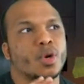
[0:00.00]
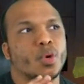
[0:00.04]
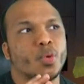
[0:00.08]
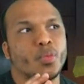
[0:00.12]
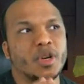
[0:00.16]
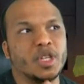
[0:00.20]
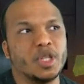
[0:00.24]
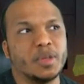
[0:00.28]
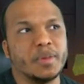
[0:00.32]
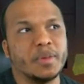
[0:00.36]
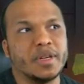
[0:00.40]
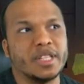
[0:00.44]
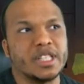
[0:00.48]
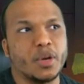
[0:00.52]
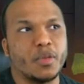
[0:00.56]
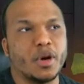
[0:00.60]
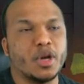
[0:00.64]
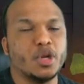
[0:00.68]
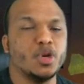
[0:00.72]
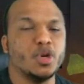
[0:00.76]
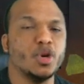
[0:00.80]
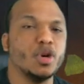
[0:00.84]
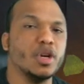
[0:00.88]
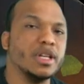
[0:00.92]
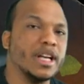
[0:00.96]
Which means that
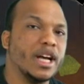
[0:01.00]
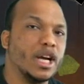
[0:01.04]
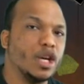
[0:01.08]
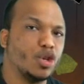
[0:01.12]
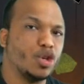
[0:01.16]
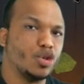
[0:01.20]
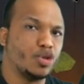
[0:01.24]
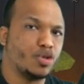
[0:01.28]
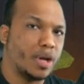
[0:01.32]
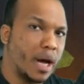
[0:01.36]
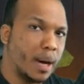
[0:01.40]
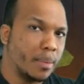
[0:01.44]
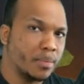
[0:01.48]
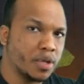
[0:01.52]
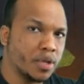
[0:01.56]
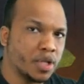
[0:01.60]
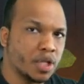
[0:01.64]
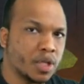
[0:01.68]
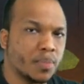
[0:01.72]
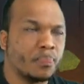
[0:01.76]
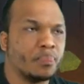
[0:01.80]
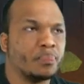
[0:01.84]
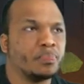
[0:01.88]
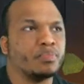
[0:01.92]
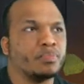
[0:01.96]
when you're laying
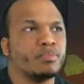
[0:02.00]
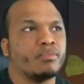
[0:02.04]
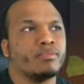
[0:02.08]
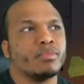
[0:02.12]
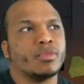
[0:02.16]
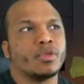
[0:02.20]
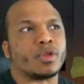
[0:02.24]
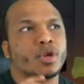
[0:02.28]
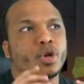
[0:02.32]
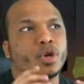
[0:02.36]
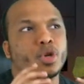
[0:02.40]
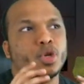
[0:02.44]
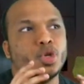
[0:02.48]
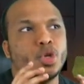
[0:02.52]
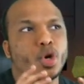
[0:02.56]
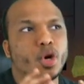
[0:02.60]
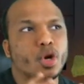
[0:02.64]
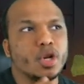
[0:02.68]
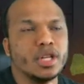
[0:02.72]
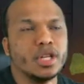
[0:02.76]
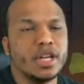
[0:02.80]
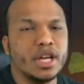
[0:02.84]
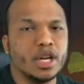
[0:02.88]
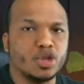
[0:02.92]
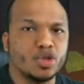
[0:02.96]
traps
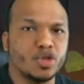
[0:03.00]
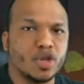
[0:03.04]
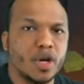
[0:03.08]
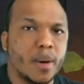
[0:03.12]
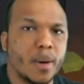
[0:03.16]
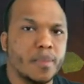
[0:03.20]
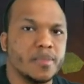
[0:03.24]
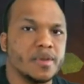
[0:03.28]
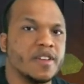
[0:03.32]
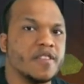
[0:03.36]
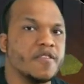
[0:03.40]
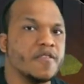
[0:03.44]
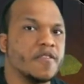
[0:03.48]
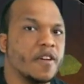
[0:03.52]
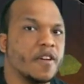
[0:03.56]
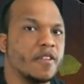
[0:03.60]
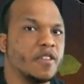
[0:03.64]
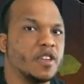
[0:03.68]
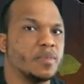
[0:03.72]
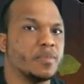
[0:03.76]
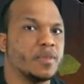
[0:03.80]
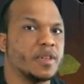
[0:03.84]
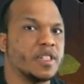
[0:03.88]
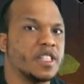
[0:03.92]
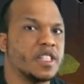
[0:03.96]
in
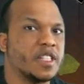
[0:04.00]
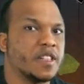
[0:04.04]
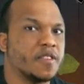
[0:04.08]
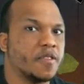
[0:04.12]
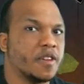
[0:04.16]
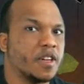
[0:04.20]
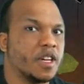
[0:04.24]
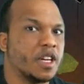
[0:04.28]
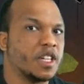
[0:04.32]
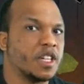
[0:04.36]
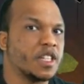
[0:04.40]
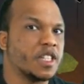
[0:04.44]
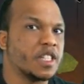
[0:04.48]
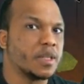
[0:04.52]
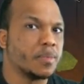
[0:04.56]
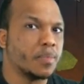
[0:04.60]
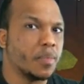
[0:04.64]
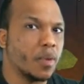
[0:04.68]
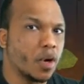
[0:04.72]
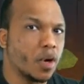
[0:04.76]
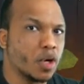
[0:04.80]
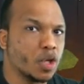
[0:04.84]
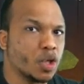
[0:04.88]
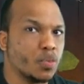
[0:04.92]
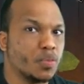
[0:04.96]
very specific
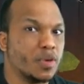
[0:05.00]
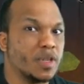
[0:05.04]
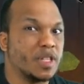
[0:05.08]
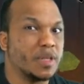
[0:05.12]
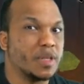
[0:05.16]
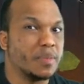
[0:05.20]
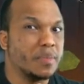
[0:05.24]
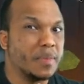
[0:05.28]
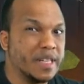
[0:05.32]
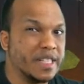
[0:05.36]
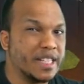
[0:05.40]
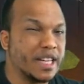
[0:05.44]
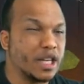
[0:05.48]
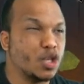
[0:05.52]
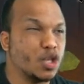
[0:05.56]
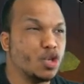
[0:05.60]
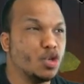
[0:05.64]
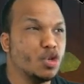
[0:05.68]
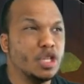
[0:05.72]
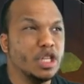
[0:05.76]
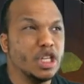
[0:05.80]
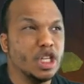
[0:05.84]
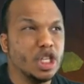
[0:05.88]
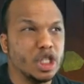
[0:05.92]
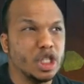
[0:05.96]
spots, which means that
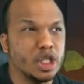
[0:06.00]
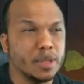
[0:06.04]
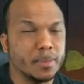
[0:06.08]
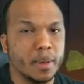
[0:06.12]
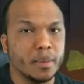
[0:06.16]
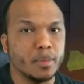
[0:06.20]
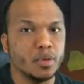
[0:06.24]
you need to be